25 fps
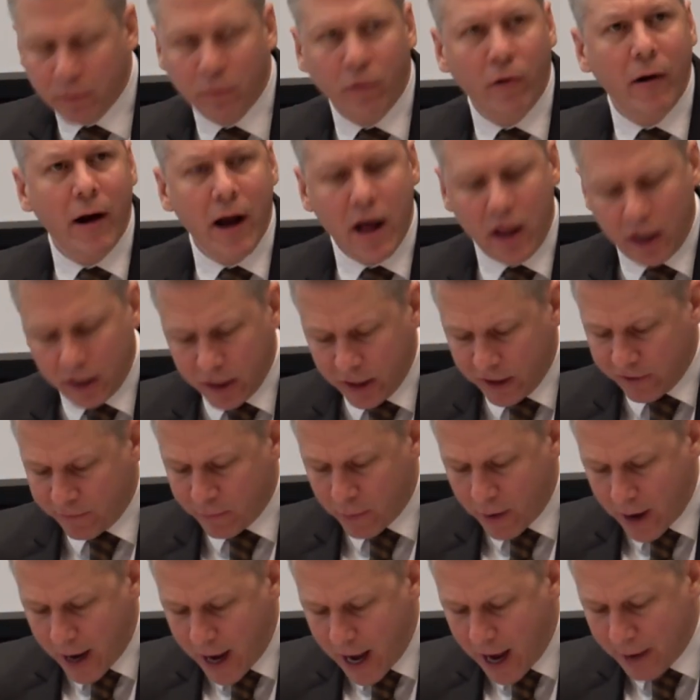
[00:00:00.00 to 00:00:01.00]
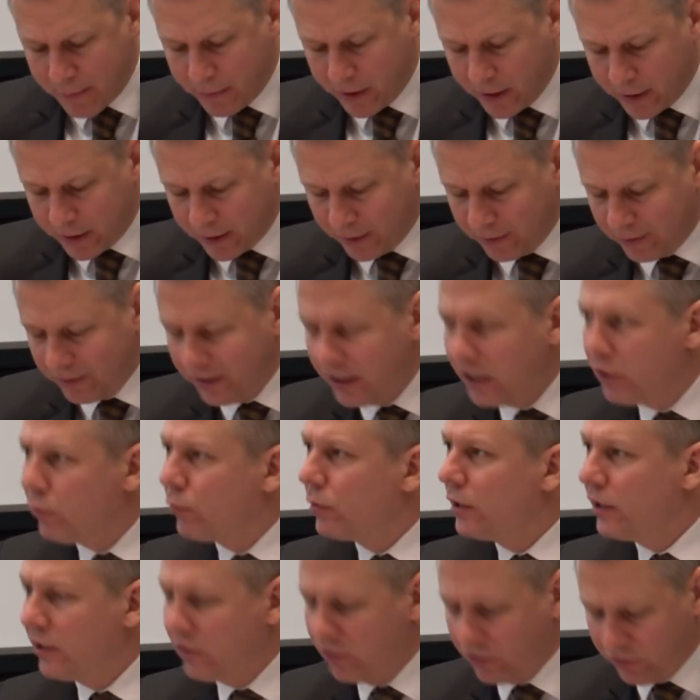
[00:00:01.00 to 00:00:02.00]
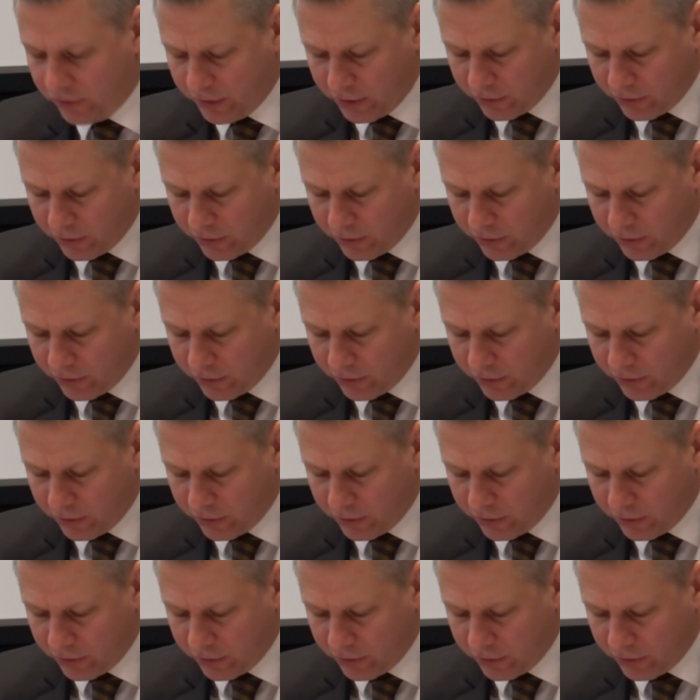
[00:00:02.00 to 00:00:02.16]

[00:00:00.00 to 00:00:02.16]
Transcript: morality of Muhammad can seed religious